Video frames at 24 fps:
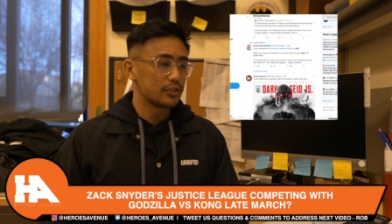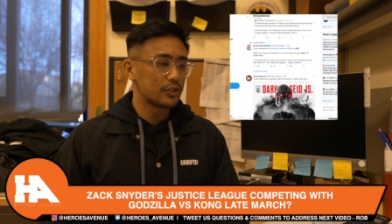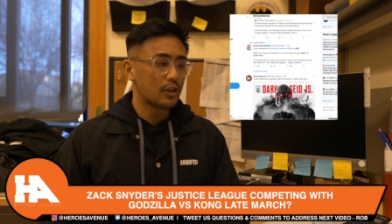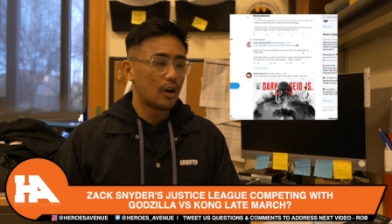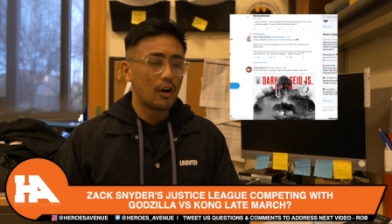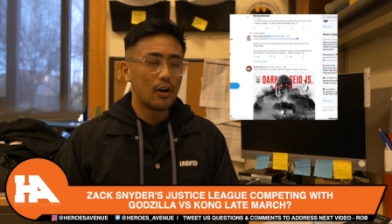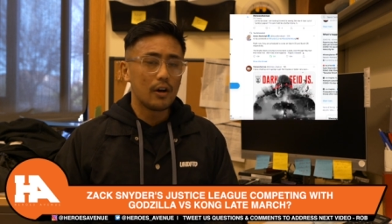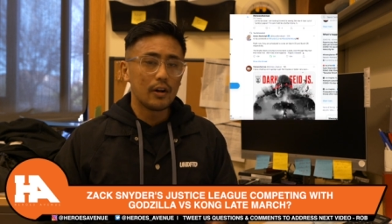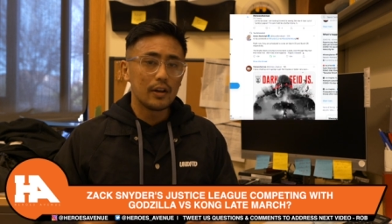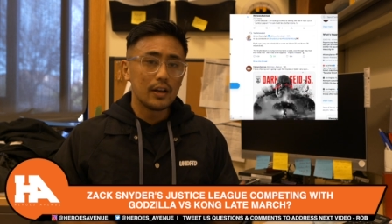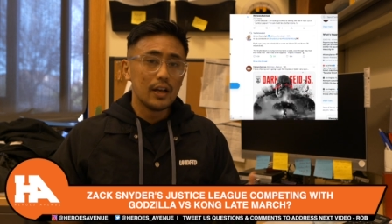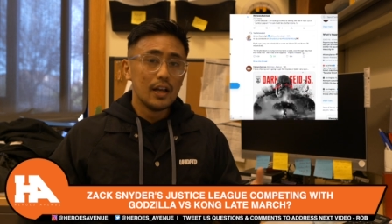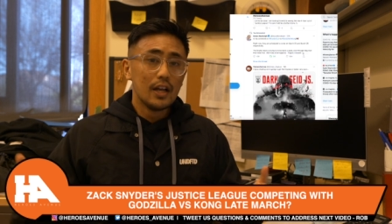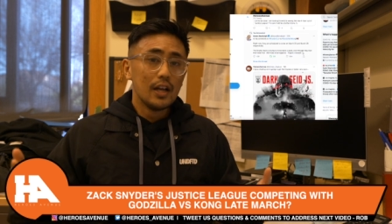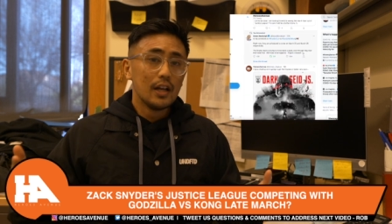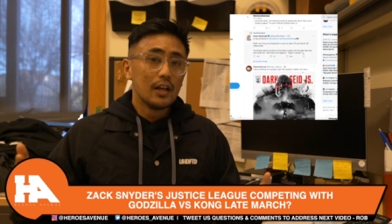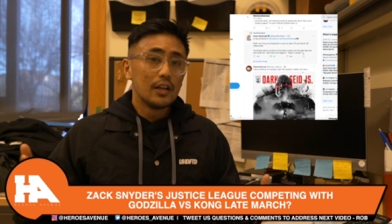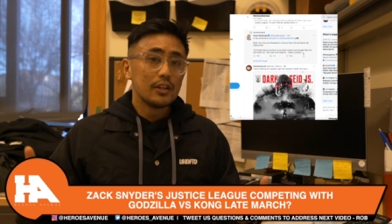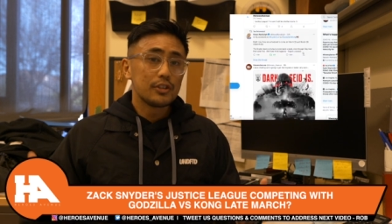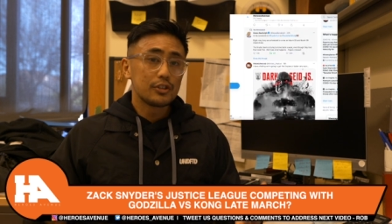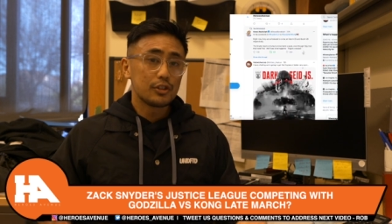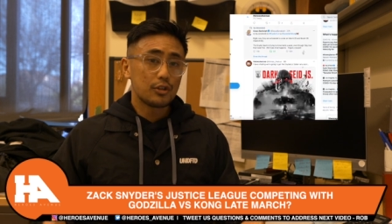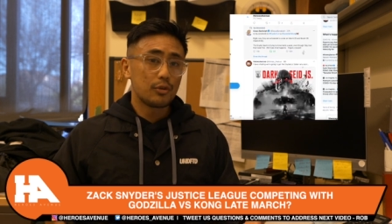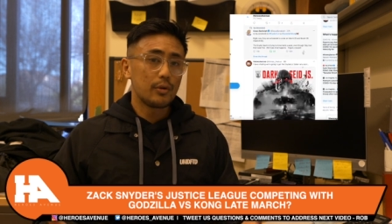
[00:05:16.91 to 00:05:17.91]
Kong
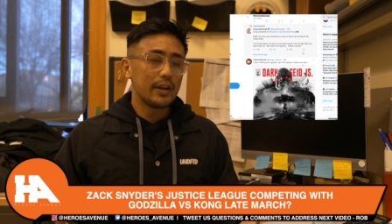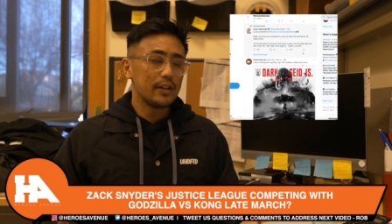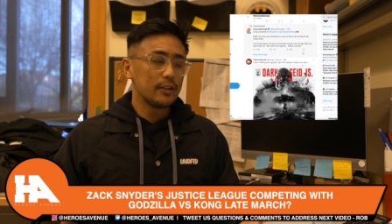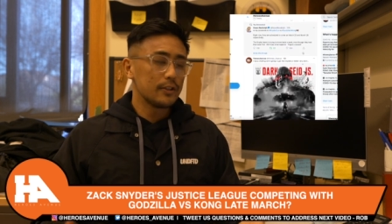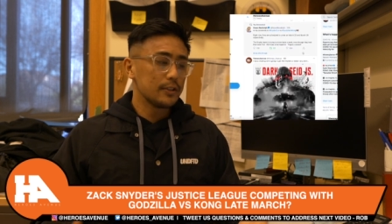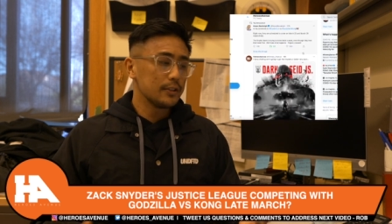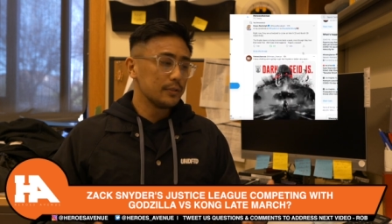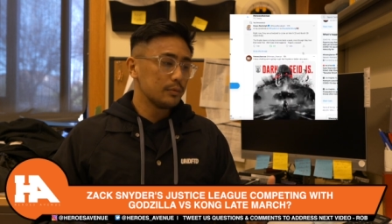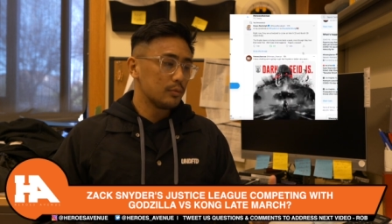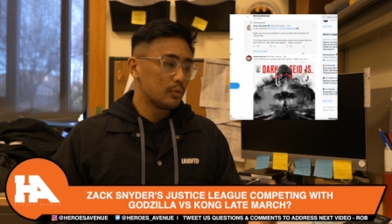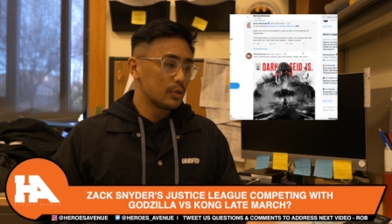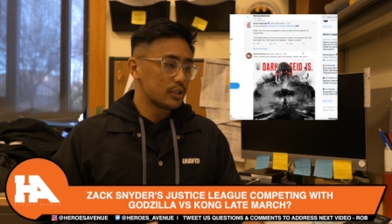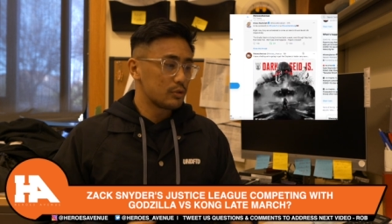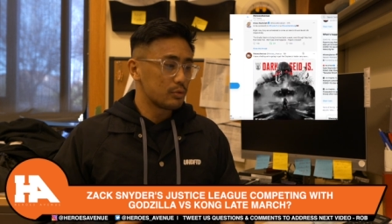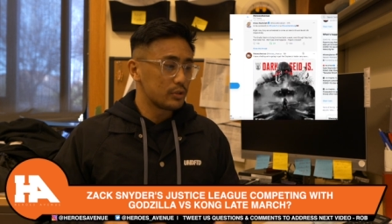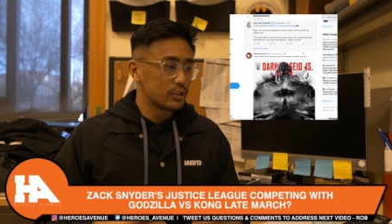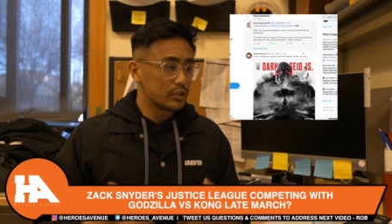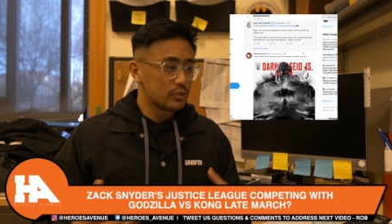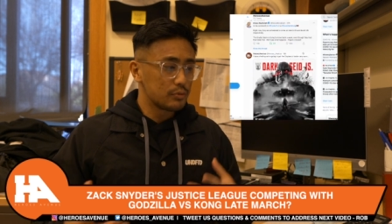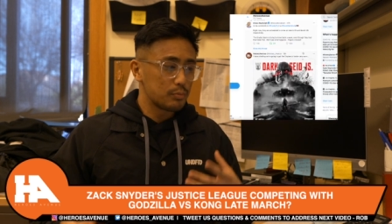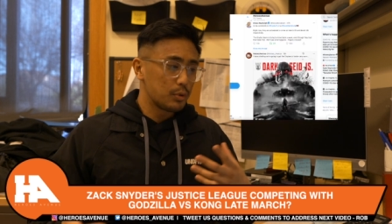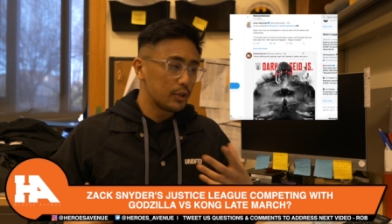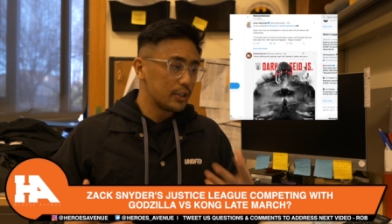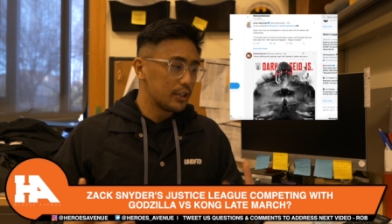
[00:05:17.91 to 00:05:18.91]
trailer, which
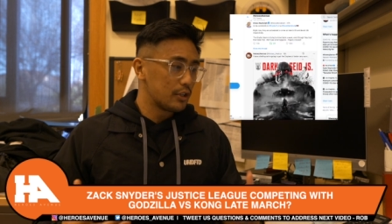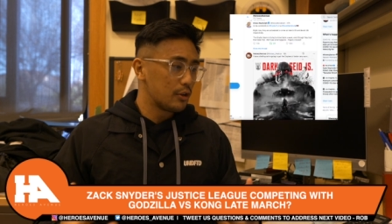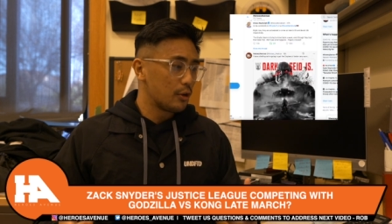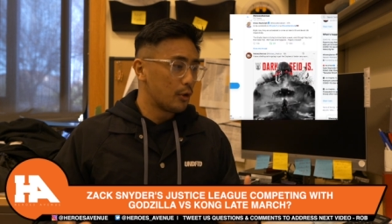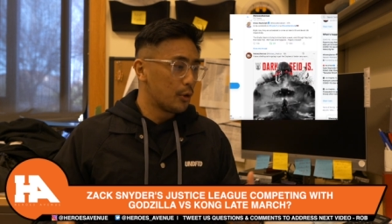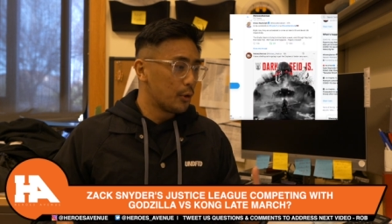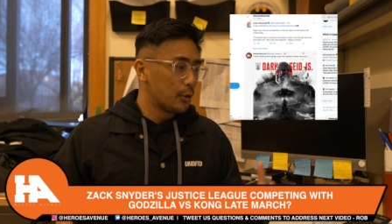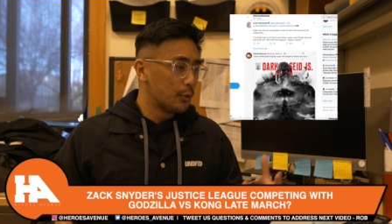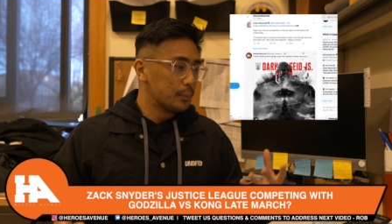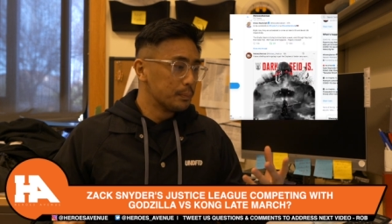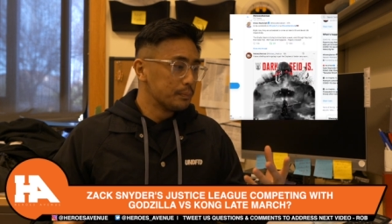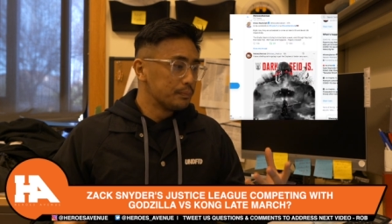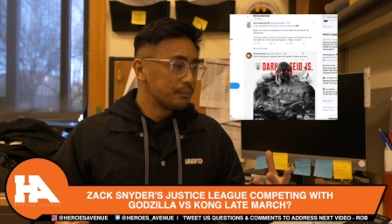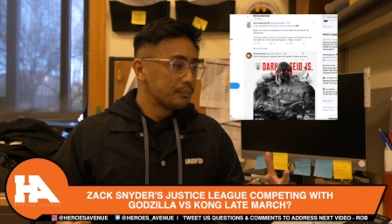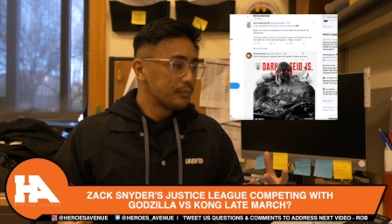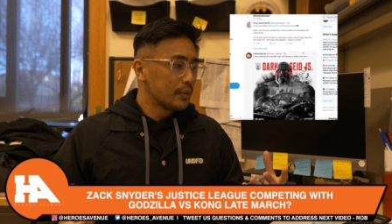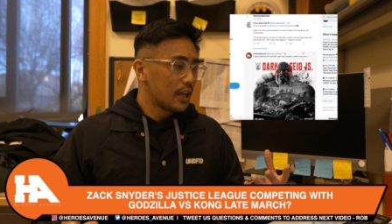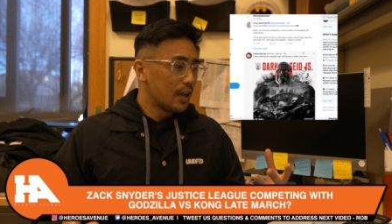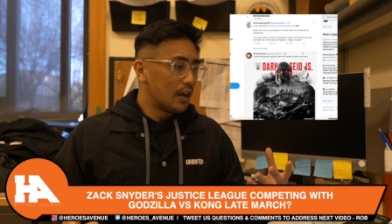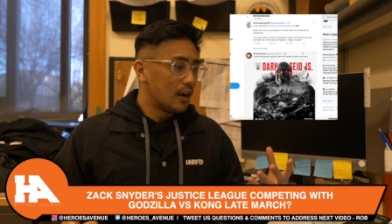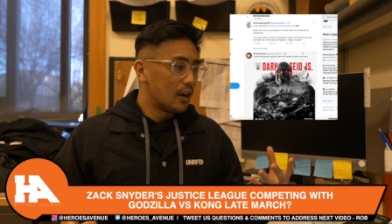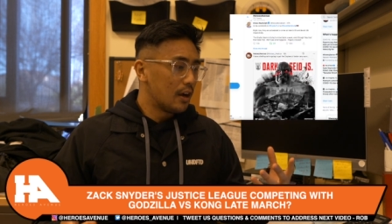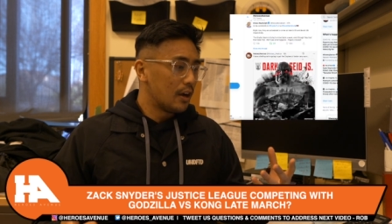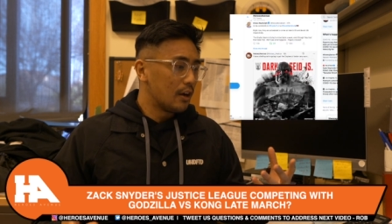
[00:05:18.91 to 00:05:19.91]
was pretty cool.
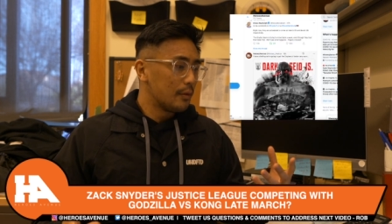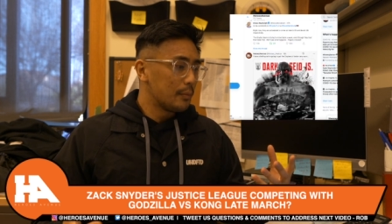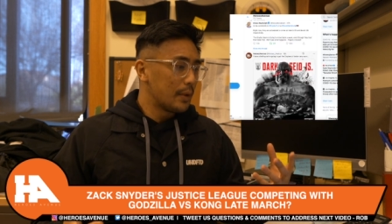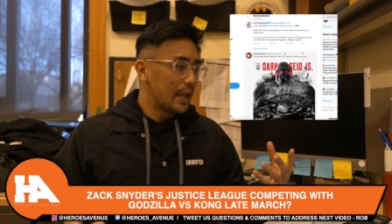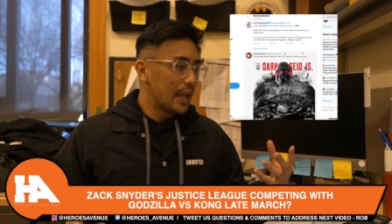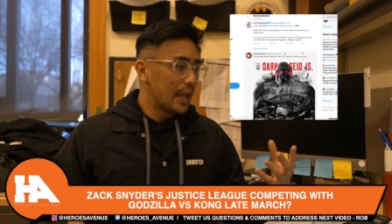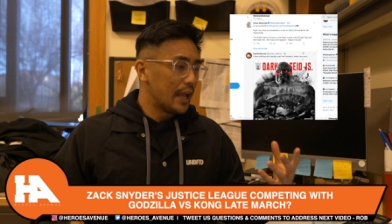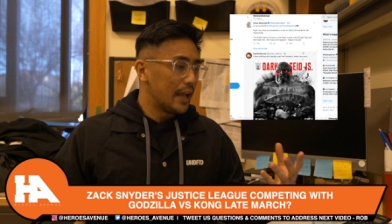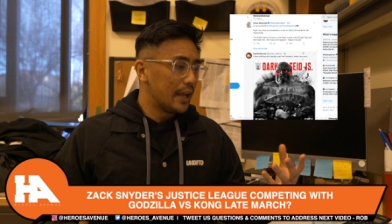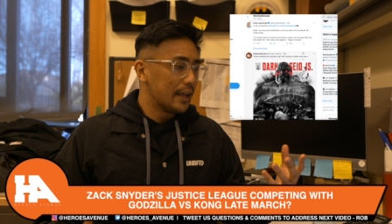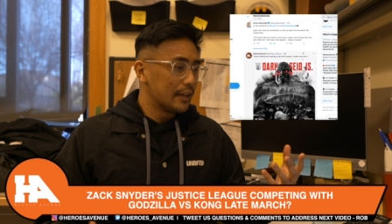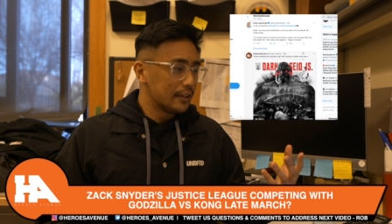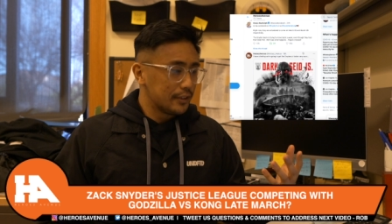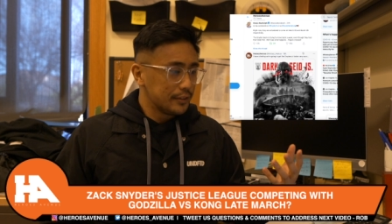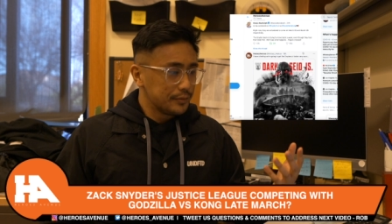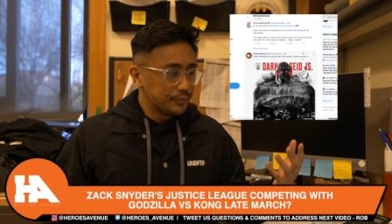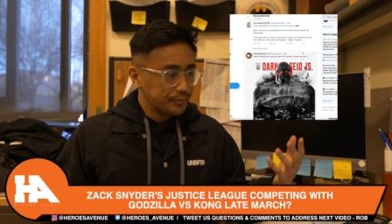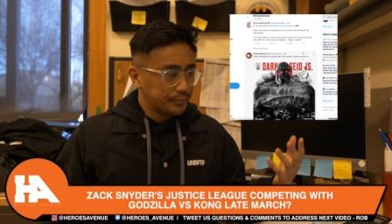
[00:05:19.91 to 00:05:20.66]
Um, and